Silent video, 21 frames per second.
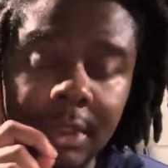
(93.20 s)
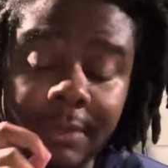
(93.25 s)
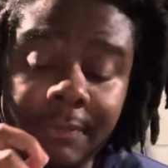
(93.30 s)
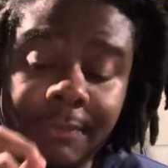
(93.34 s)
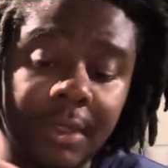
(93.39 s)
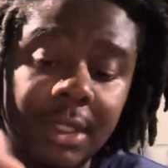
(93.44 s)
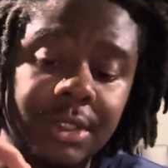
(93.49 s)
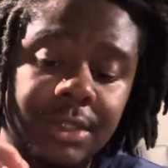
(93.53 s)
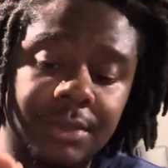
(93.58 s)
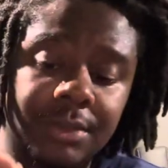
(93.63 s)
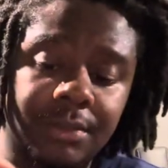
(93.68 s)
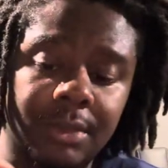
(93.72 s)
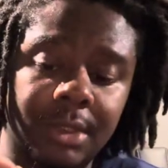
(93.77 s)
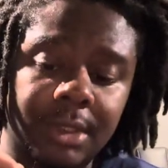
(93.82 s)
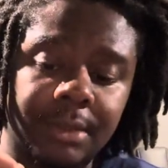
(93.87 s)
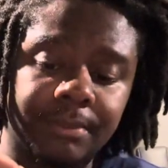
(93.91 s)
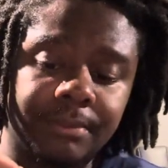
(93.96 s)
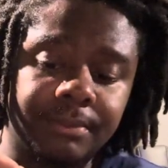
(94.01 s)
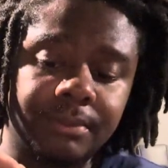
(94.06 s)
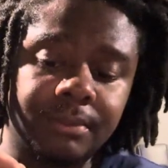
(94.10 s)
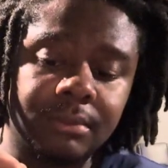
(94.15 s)
First
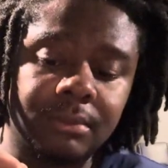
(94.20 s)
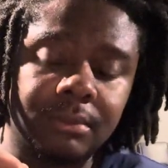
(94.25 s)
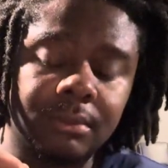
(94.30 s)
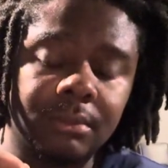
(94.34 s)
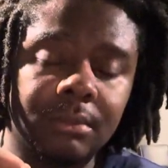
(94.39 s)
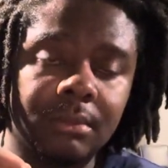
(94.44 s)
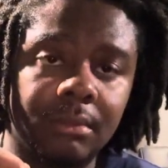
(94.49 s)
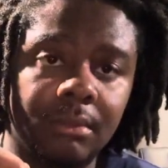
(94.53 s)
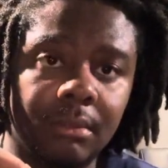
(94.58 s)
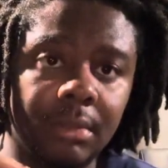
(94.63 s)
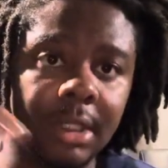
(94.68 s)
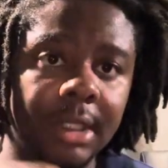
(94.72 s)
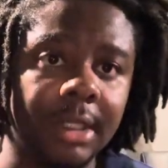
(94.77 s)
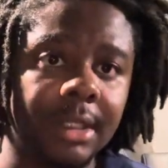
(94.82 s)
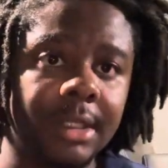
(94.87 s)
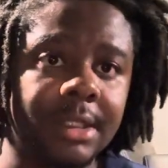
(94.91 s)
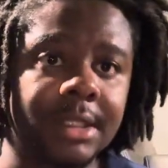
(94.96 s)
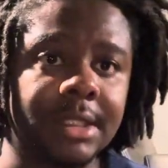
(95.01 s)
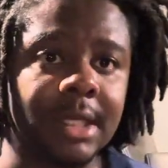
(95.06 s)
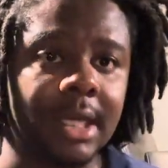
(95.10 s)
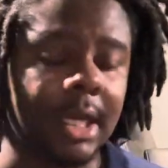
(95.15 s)
one being
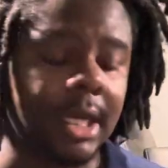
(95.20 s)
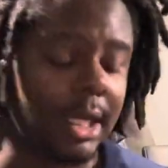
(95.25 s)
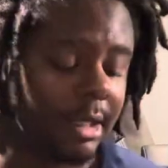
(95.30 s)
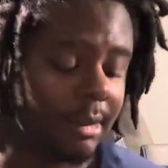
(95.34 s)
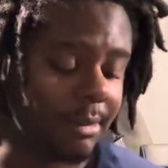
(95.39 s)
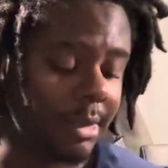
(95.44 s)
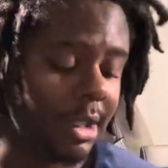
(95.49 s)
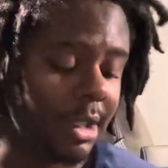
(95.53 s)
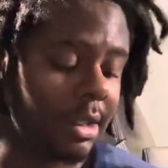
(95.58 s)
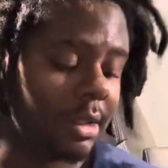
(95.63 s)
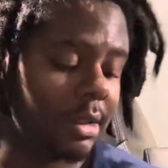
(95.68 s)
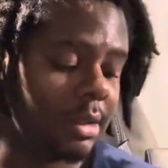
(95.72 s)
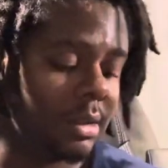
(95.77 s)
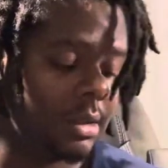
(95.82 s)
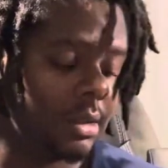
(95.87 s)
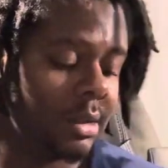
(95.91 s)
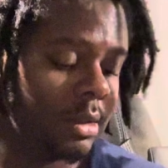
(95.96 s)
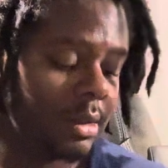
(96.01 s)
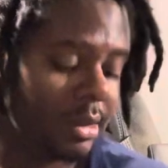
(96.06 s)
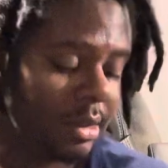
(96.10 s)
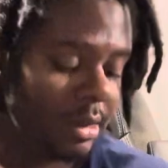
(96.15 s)
this comment
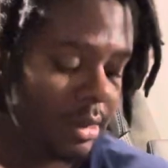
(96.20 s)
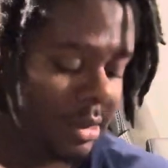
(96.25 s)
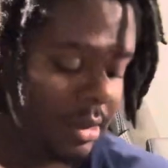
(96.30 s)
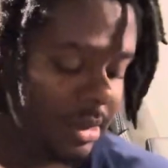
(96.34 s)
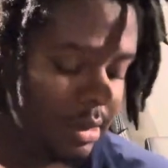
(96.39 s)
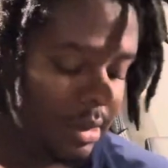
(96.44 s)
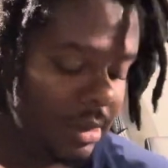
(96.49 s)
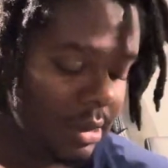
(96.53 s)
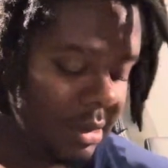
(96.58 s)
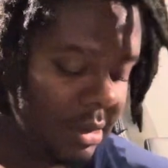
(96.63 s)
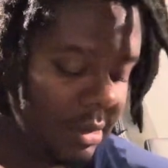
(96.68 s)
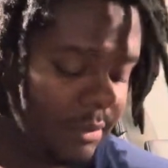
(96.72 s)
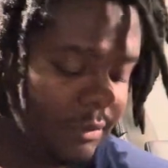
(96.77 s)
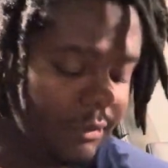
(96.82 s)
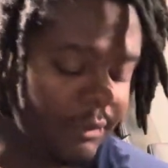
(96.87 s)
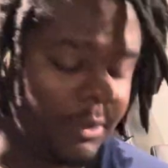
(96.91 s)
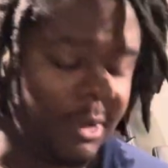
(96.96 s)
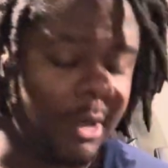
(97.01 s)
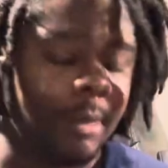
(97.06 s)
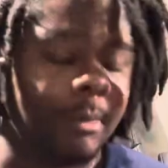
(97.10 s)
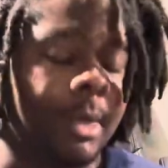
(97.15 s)

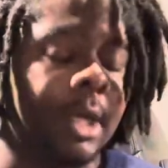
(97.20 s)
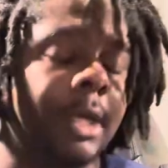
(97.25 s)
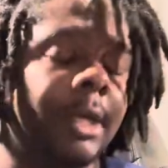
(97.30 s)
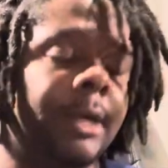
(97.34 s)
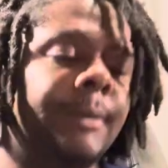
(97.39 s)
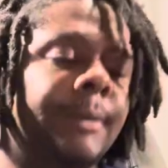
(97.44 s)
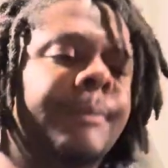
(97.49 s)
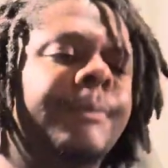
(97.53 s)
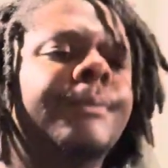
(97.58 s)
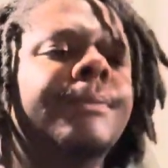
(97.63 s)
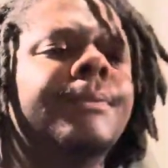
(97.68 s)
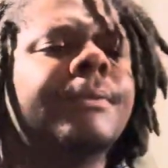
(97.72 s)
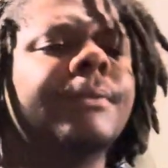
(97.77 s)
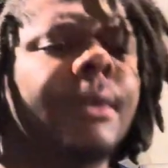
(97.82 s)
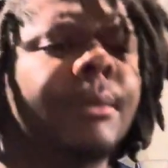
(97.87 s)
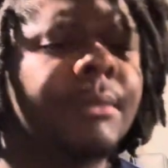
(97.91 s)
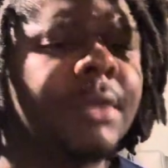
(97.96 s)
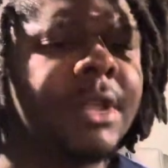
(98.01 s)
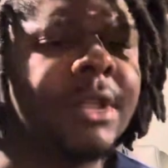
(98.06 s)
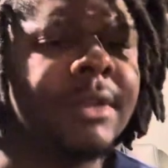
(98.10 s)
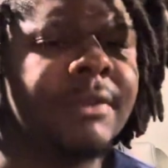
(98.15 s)
from, I
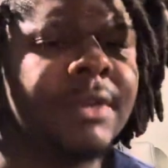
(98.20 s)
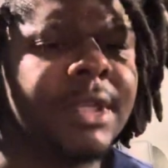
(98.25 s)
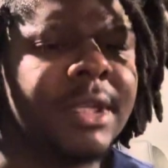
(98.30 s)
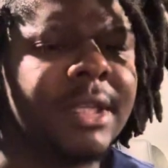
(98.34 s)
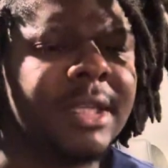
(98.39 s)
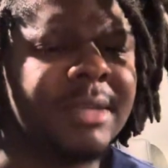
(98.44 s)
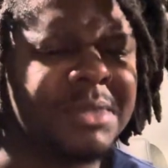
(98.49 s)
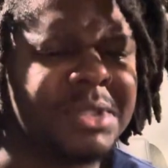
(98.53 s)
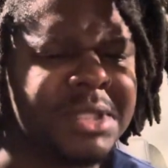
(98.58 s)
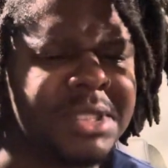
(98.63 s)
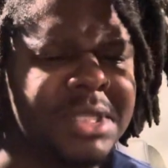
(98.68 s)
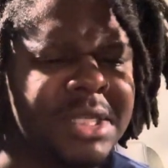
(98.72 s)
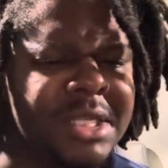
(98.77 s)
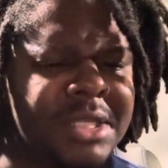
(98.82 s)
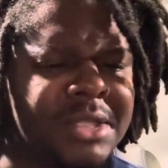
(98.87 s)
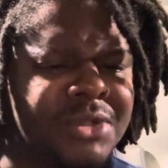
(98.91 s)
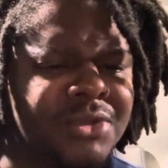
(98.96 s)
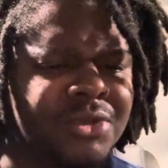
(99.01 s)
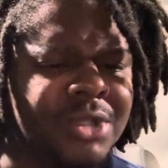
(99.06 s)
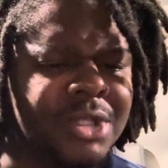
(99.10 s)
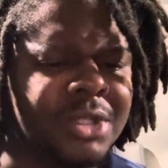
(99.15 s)
believe your name is
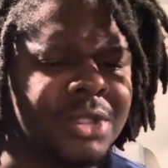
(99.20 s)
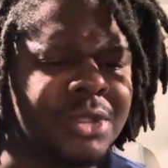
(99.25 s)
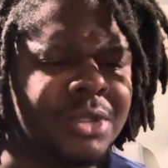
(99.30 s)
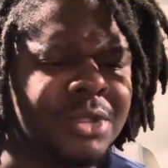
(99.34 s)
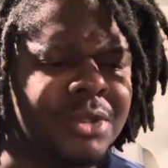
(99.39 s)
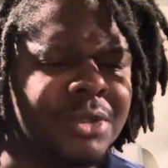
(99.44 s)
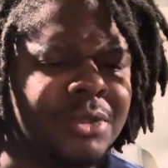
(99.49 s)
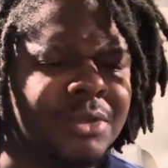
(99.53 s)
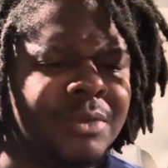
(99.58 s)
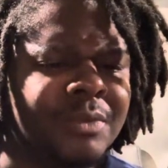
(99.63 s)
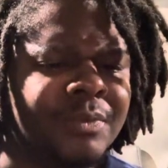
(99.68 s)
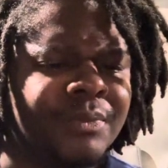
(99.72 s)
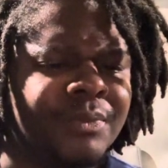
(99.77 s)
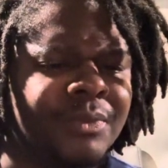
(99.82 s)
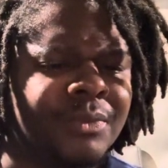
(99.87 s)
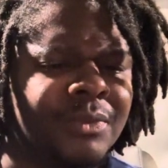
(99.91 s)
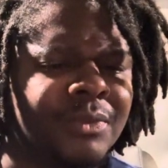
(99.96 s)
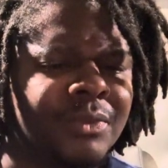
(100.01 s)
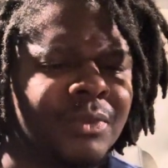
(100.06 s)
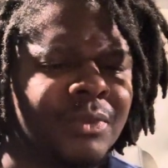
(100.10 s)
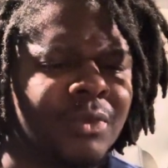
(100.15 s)
Israel
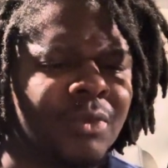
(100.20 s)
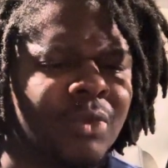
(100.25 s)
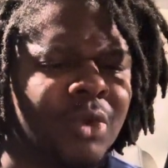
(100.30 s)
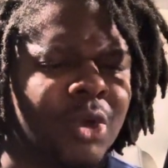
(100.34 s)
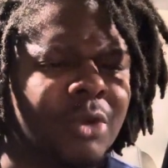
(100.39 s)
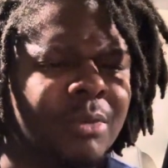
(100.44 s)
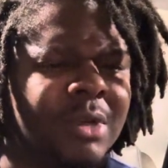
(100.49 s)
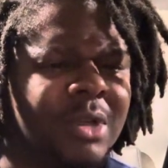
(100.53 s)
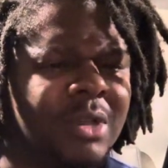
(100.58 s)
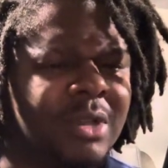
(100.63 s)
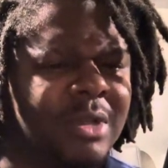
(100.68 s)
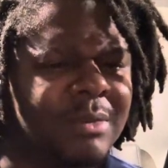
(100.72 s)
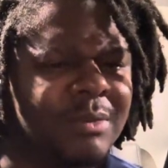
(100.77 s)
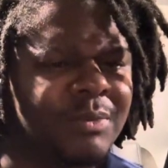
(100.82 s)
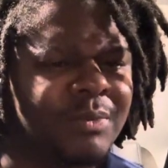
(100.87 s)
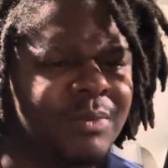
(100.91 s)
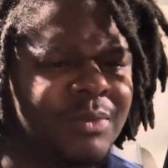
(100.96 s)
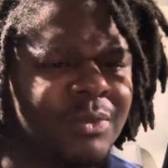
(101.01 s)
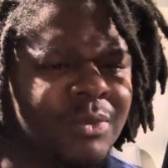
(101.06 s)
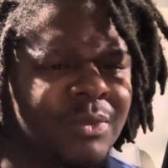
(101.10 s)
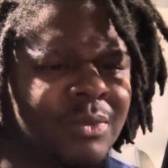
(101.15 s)

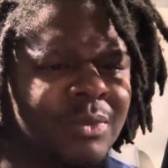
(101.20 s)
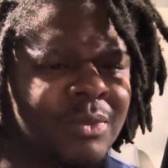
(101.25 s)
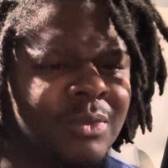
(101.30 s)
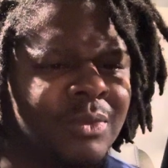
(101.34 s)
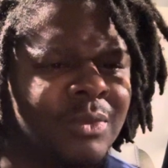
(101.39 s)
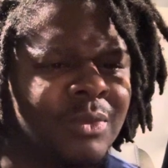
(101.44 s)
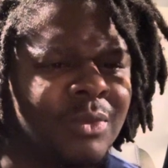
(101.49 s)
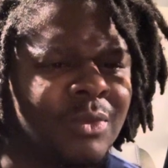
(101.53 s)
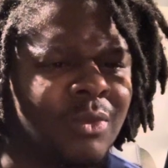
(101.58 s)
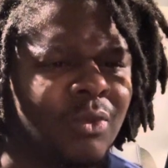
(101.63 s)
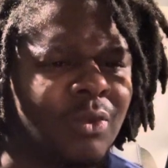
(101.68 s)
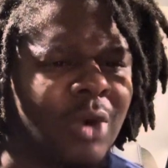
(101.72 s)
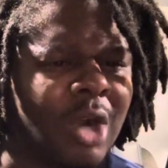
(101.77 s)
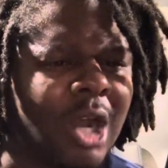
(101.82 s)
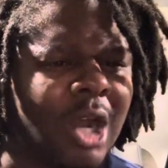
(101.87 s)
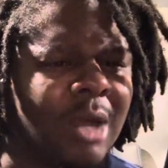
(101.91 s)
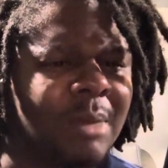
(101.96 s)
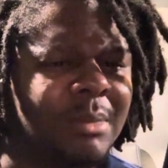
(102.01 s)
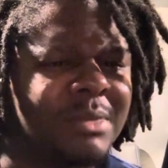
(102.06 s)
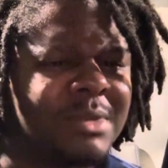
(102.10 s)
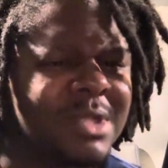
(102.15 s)

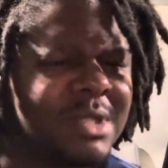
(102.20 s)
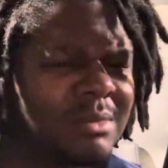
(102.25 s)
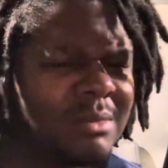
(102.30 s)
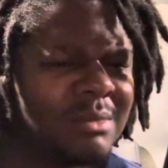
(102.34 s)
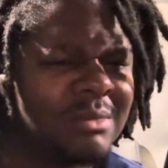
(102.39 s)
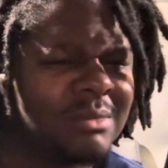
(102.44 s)
Robs.